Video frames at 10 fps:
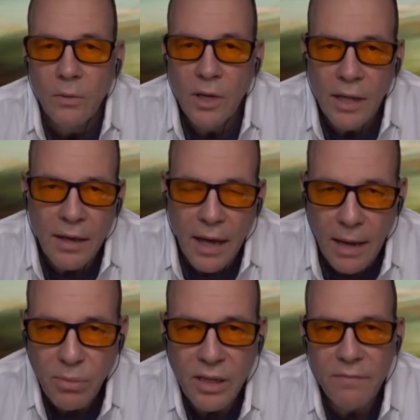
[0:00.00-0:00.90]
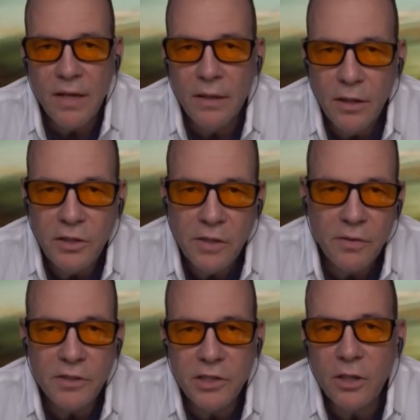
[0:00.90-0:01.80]
Well, I, I believe that
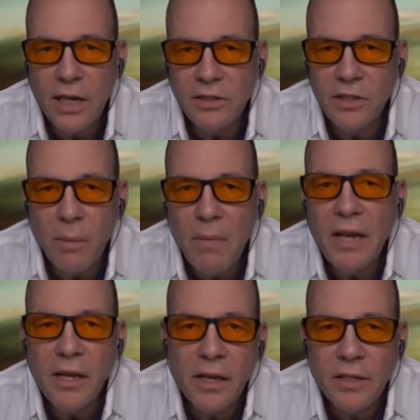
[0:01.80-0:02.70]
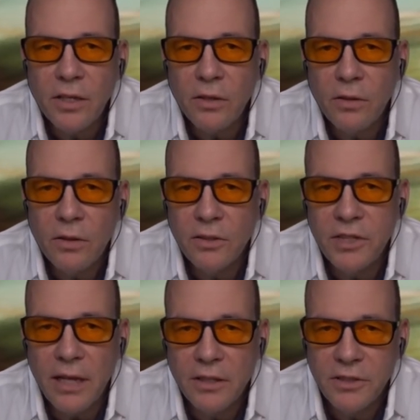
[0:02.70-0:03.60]
Lucifer still has dominion until
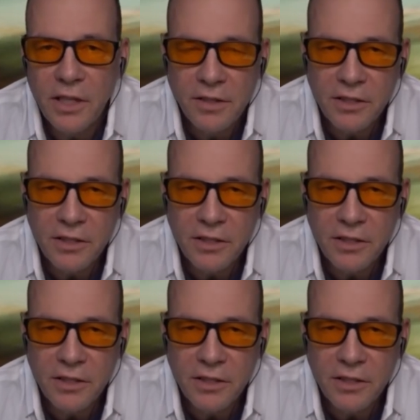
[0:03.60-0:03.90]
se se